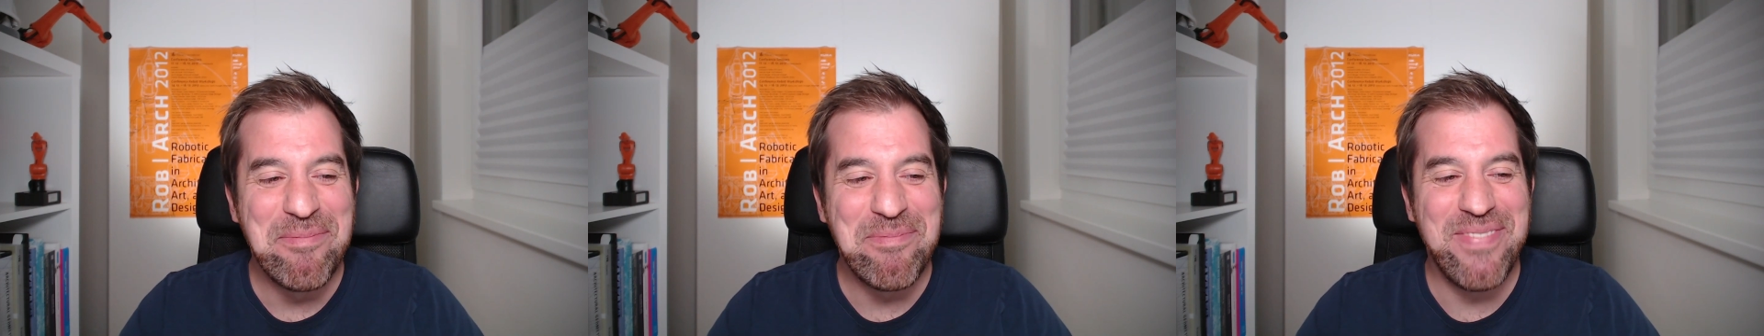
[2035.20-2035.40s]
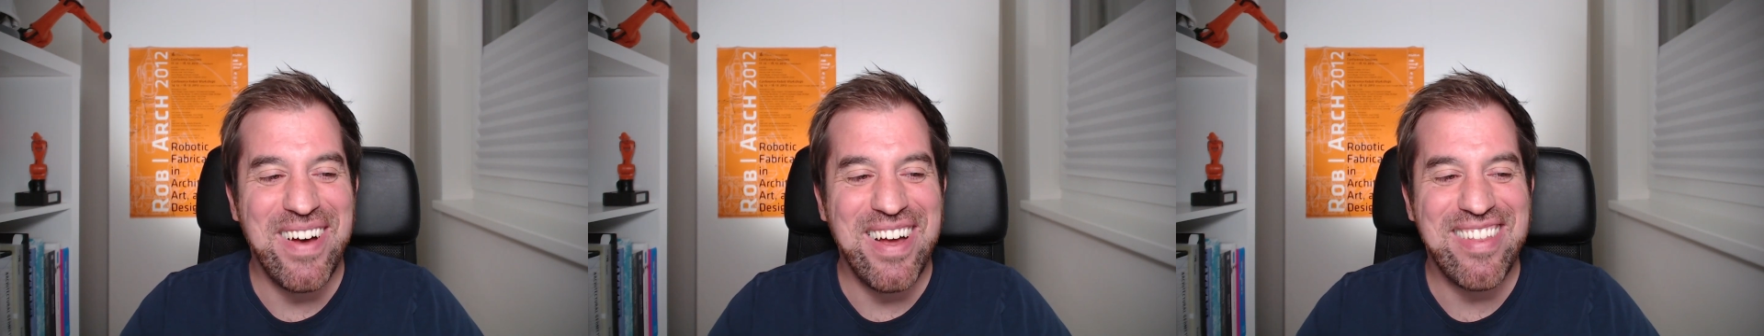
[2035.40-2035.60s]

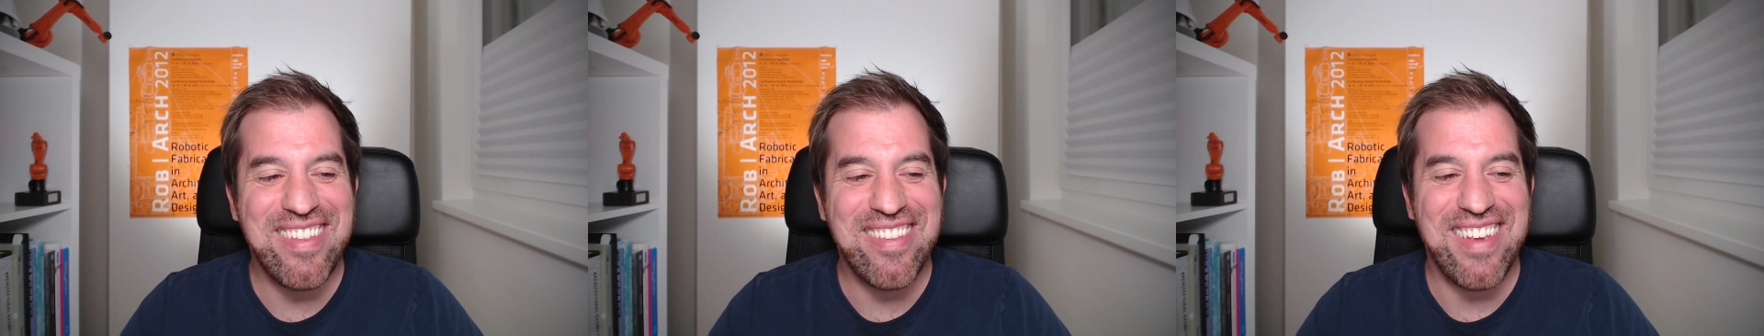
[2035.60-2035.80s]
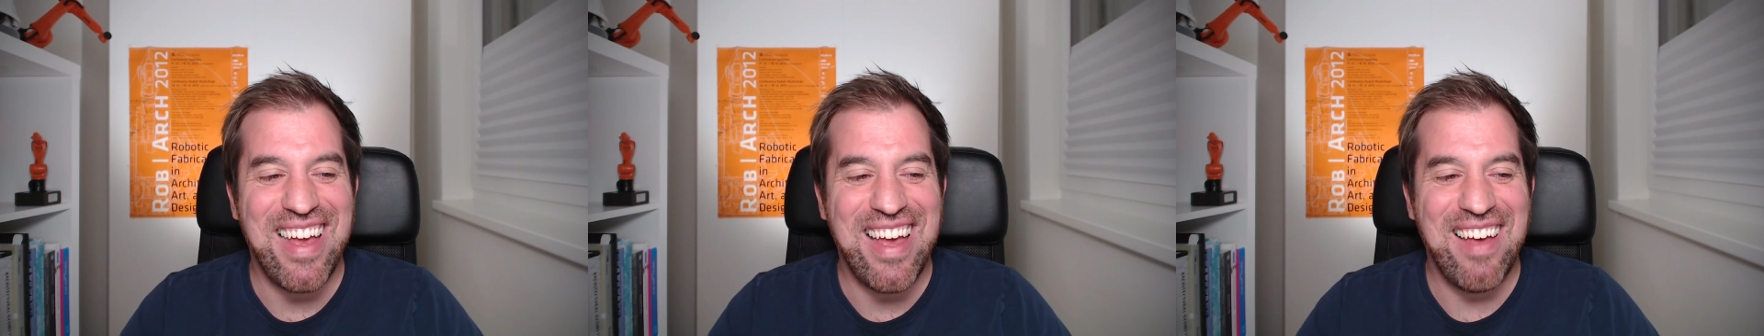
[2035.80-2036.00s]

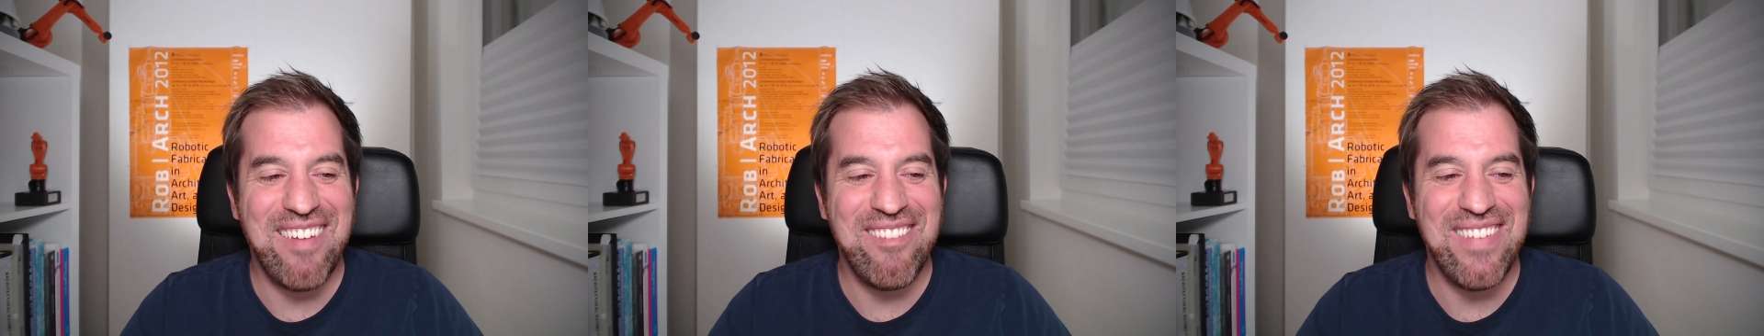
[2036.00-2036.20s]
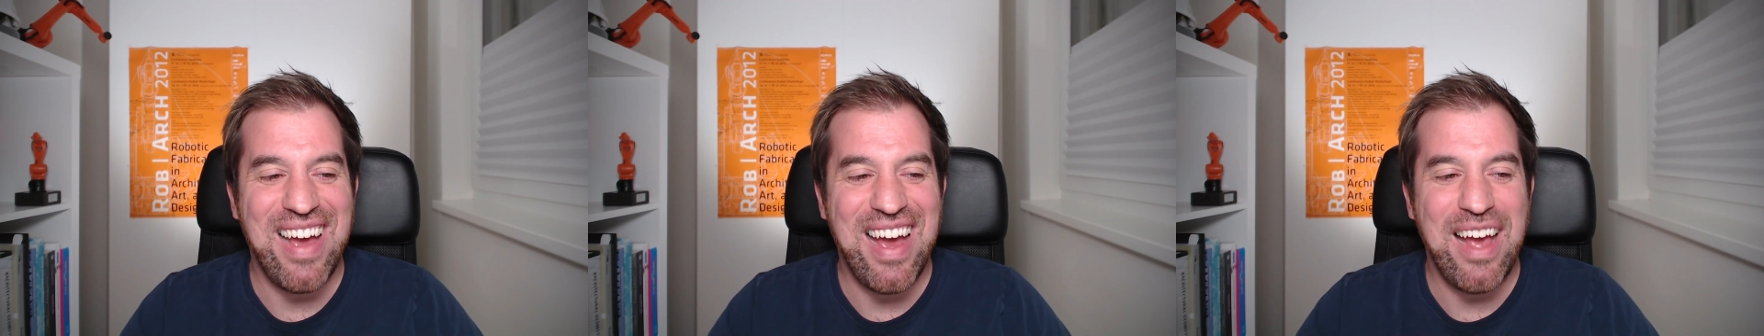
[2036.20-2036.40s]
but
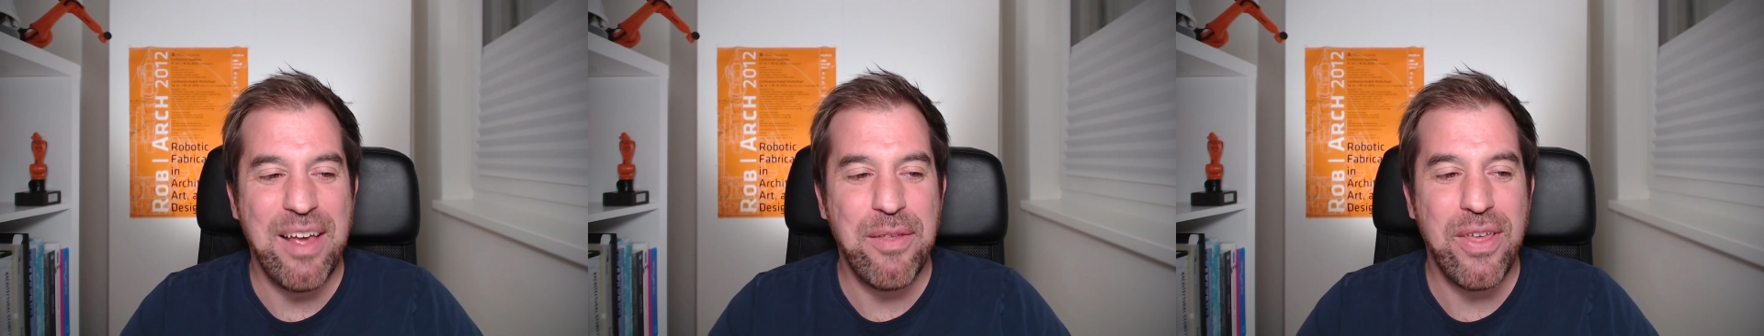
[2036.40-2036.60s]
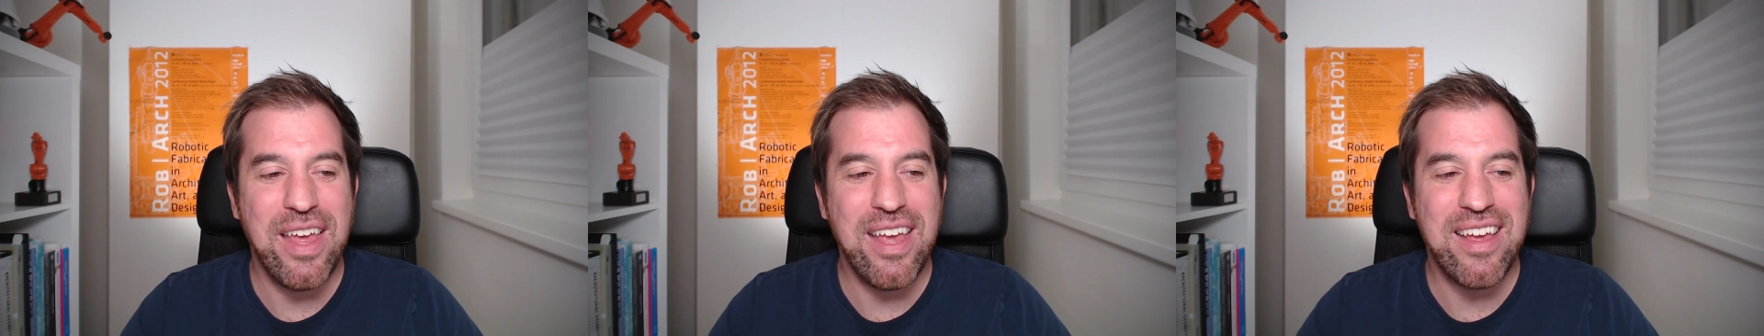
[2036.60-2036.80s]
I
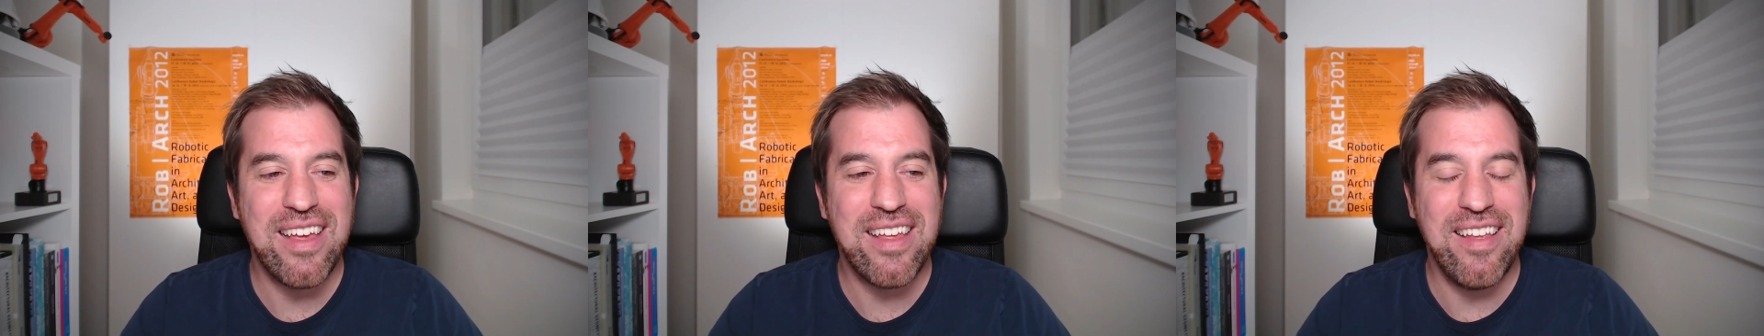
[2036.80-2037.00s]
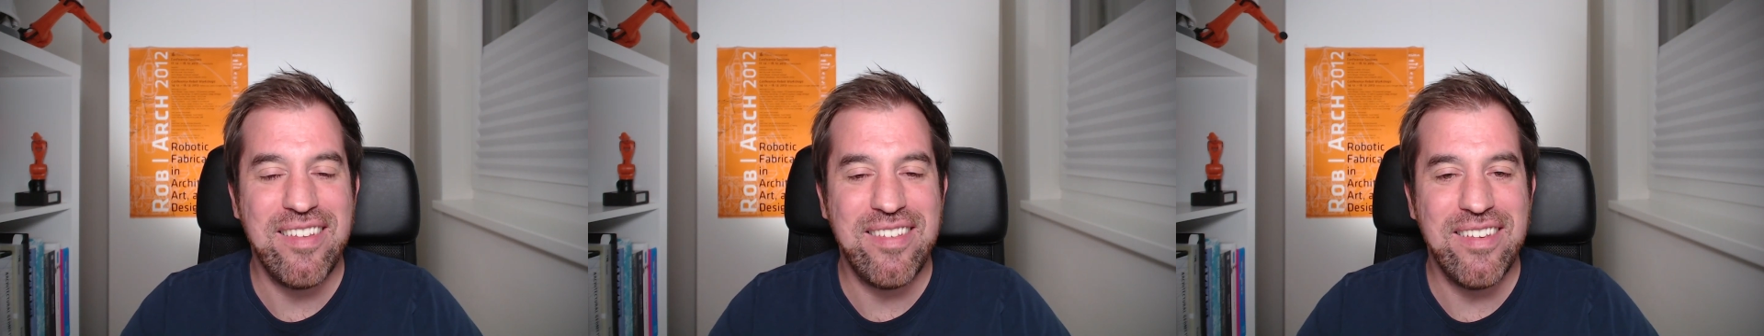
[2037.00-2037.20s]

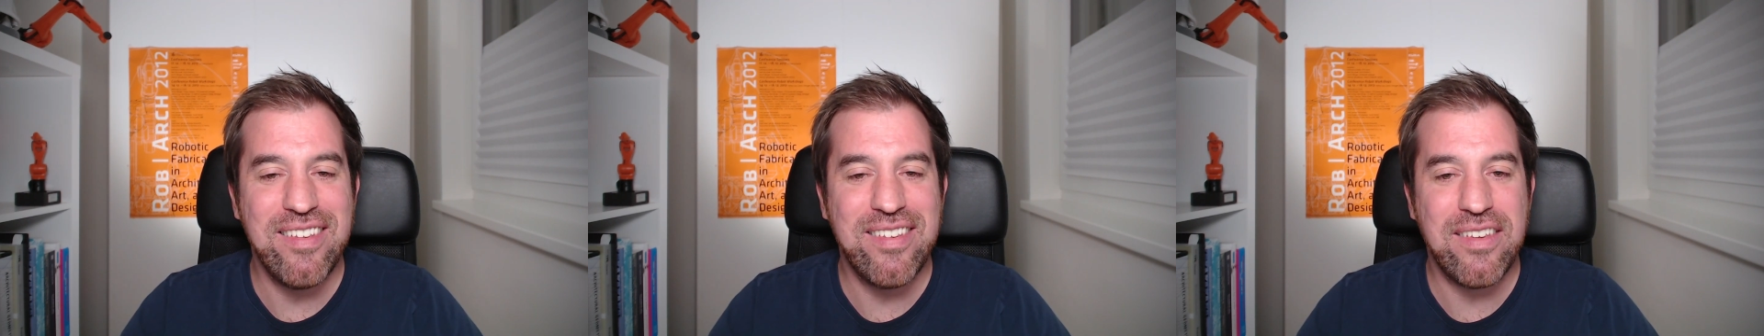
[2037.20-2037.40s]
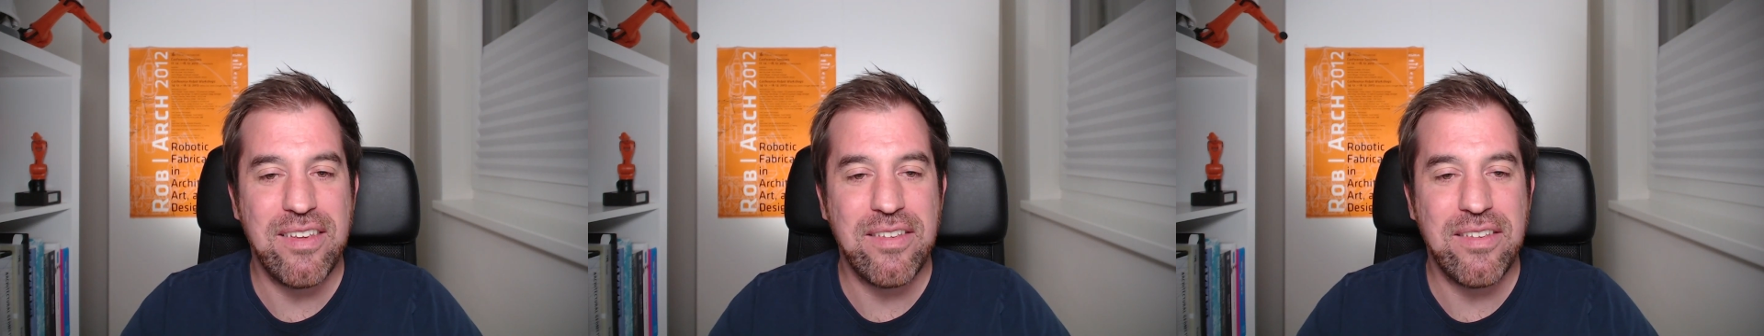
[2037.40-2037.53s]
think this is